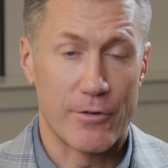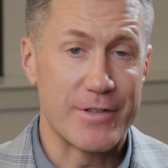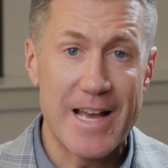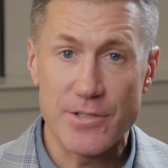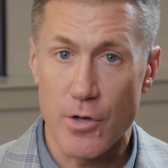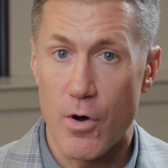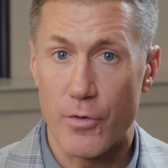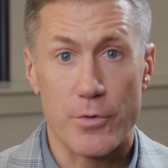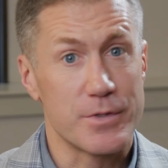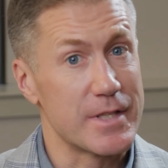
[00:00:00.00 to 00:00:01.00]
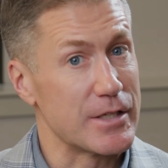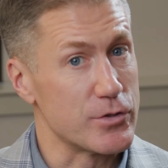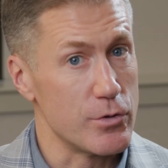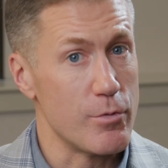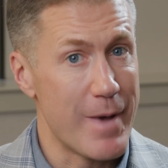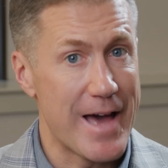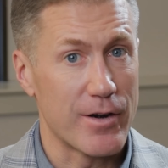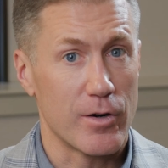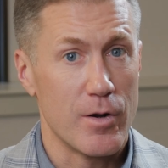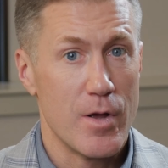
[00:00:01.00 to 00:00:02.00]
Yes, all those things do
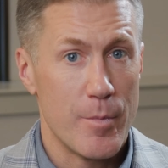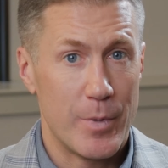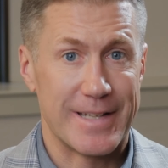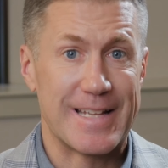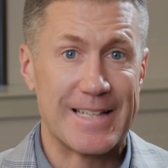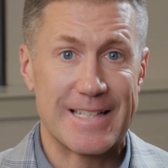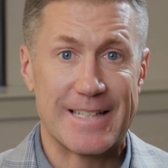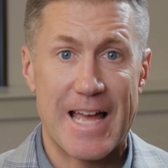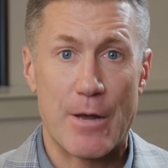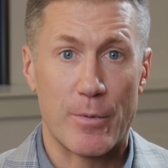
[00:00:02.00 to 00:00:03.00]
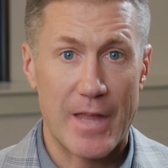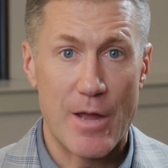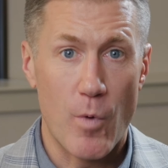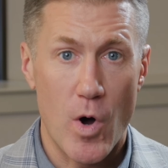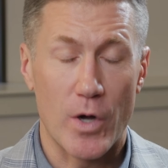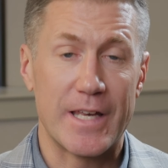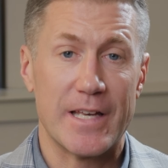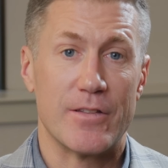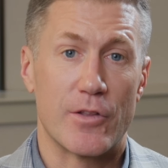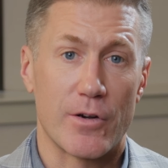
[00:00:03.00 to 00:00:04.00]
matter, but at the end of the day, when they walk
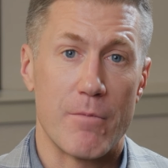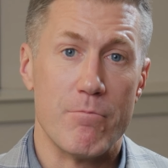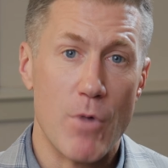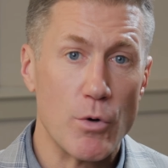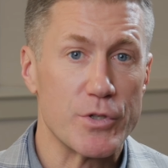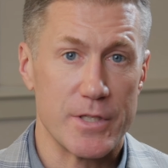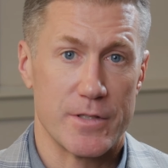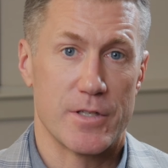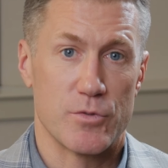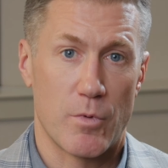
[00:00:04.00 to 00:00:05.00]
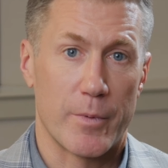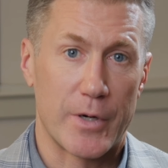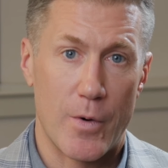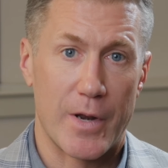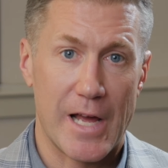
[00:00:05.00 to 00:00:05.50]
in, their emotions is what we're going